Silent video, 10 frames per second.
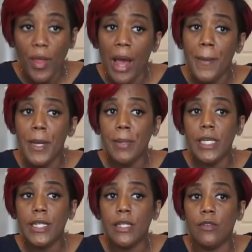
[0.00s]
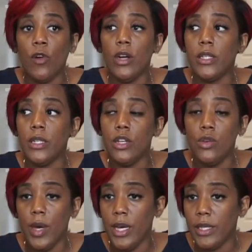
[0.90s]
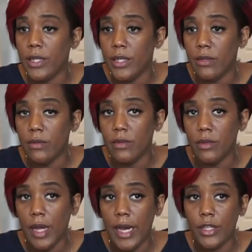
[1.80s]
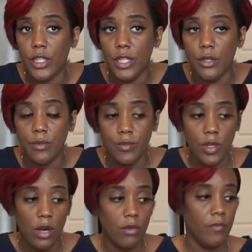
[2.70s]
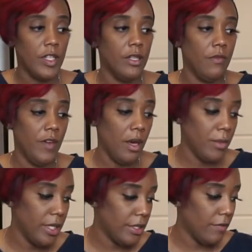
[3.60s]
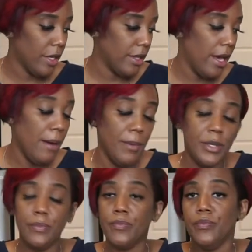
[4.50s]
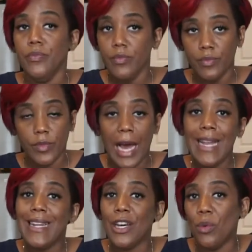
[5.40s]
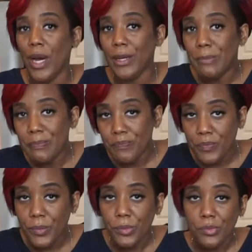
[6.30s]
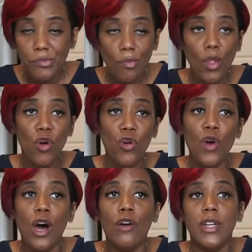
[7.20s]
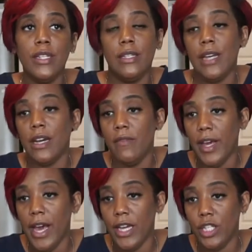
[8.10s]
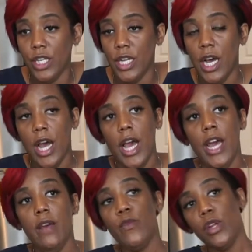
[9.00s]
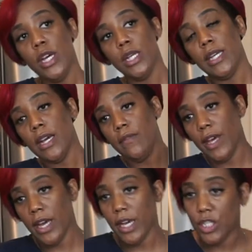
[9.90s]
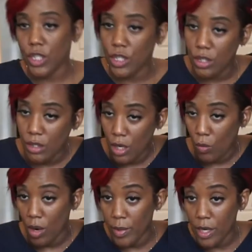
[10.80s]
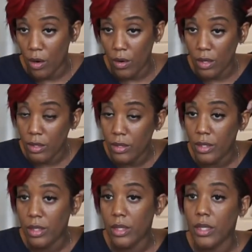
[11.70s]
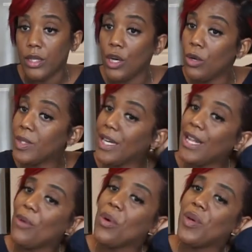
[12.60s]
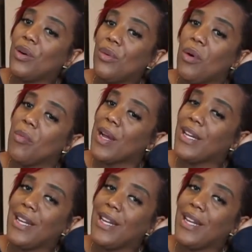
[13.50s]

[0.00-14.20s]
I've been to places as far as in the U.S. last year, you know, visiting family and stuff like that. But I need to get away. Who all needs to take a vacation? And if you need to take a vacation, where are we going? You know what I'm saying? Like, where are we going? Where are we about